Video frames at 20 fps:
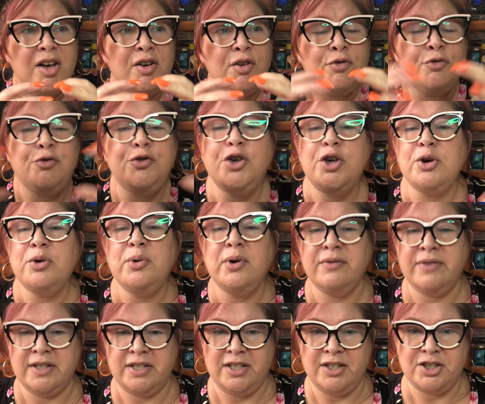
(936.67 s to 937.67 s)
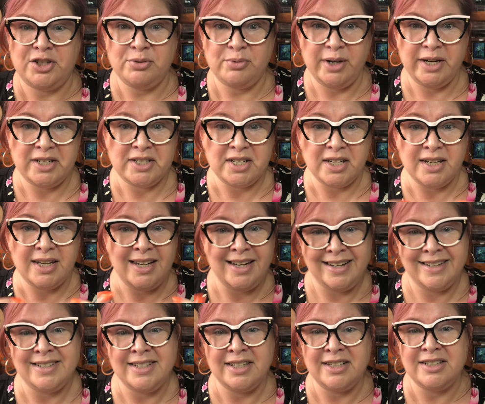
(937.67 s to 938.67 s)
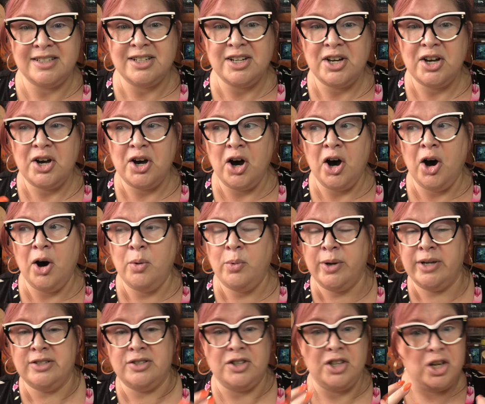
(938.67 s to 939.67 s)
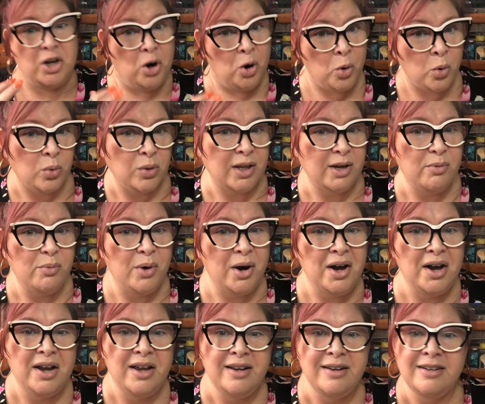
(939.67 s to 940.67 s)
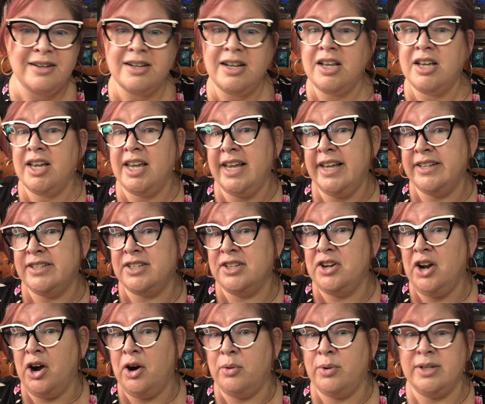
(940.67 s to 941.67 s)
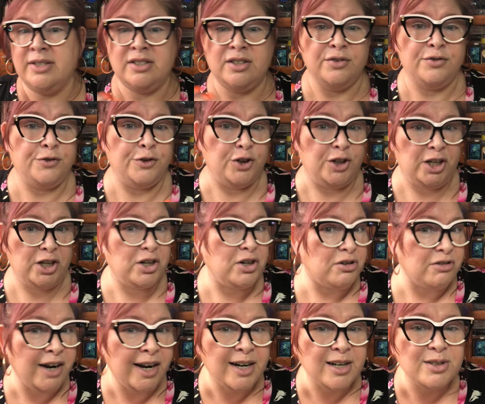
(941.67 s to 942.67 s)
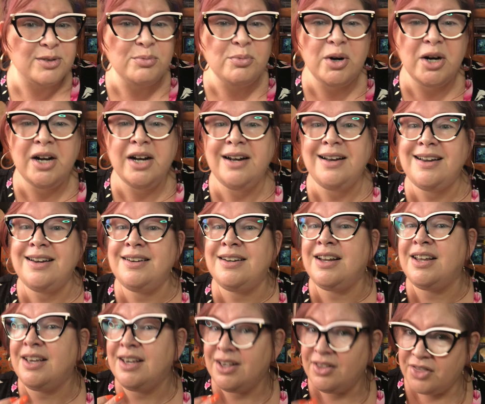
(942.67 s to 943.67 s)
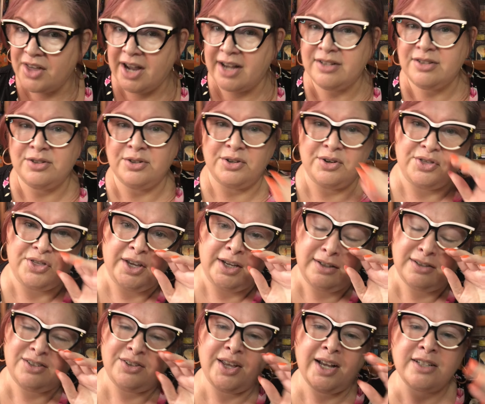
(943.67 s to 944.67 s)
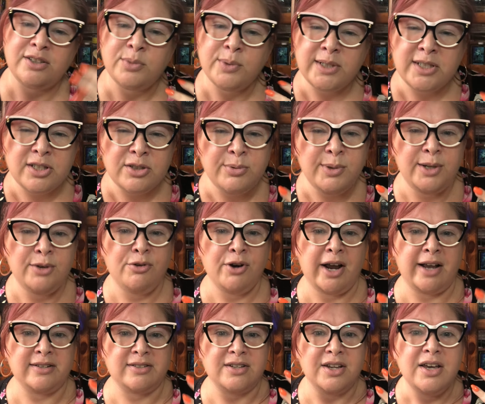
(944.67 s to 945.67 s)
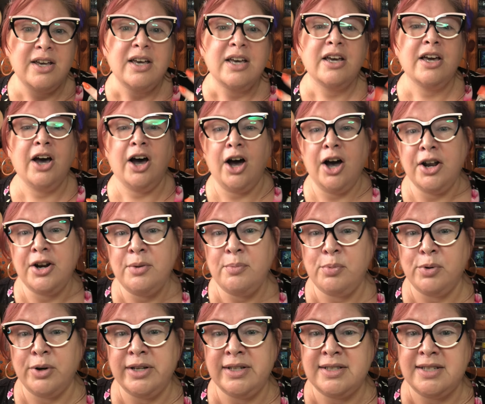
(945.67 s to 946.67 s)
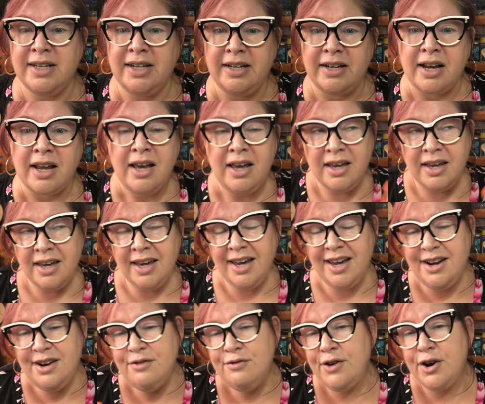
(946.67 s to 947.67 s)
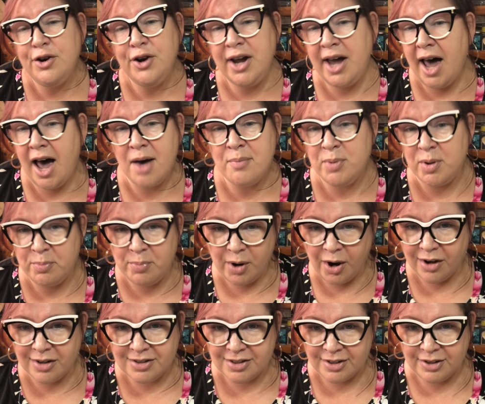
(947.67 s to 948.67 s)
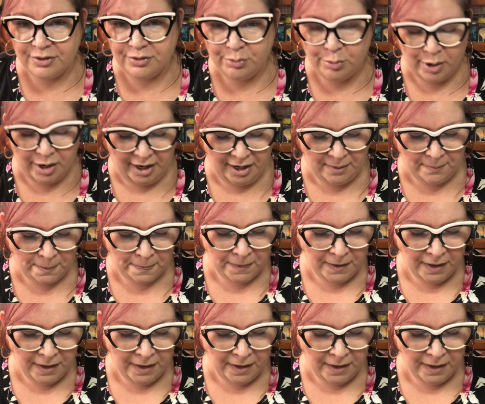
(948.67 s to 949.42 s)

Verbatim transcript: view of a situation isn't always the only one, isn't always the fully correct one, that sort of thing. So that's what sweetgrass kind of brings in, in a very happy, positive way.